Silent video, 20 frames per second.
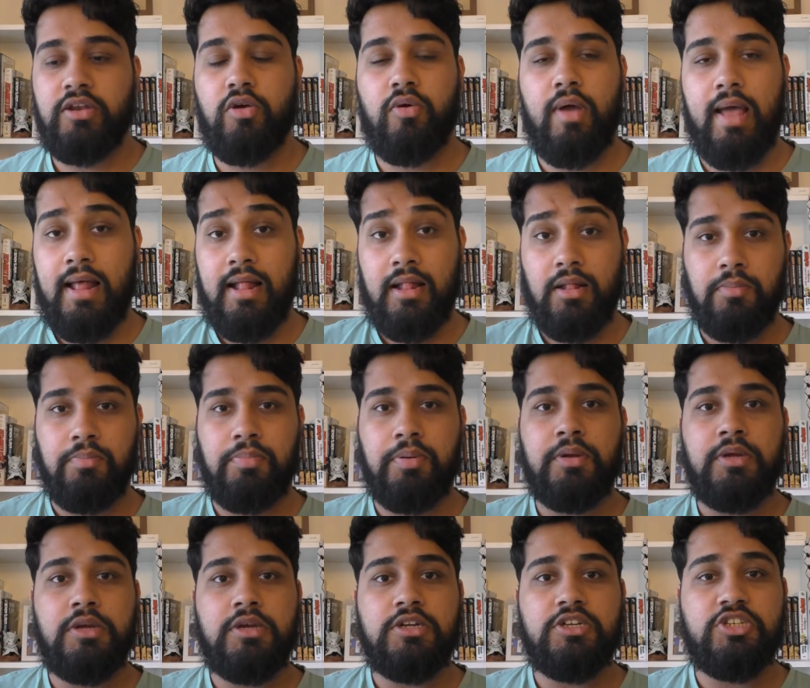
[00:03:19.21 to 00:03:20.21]
help
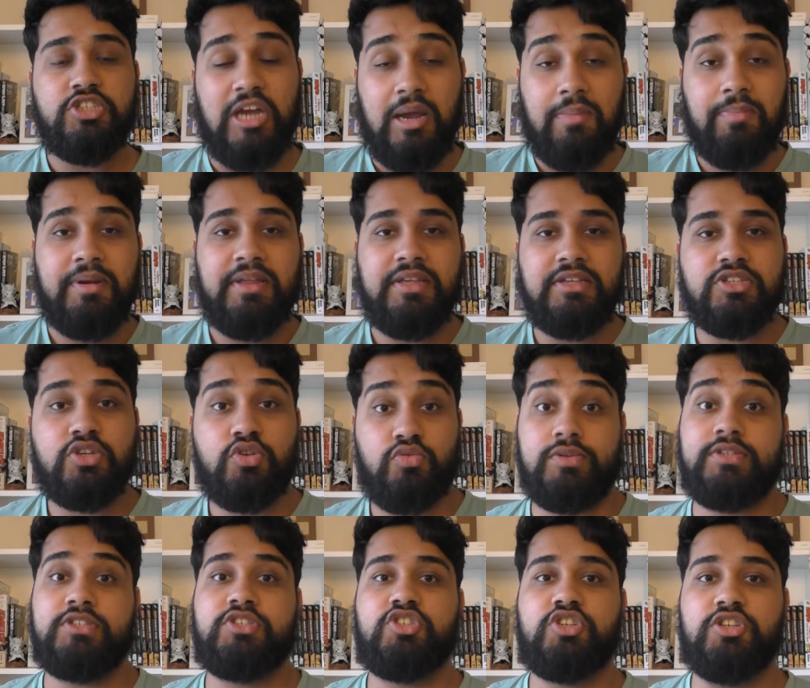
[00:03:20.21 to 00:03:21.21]
Japanese
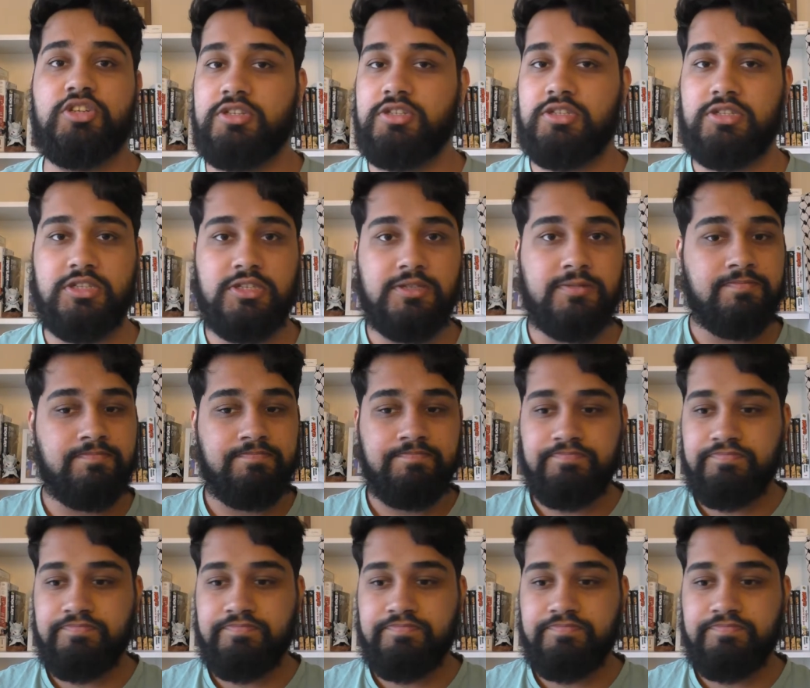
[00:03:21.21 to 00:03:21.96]
Christians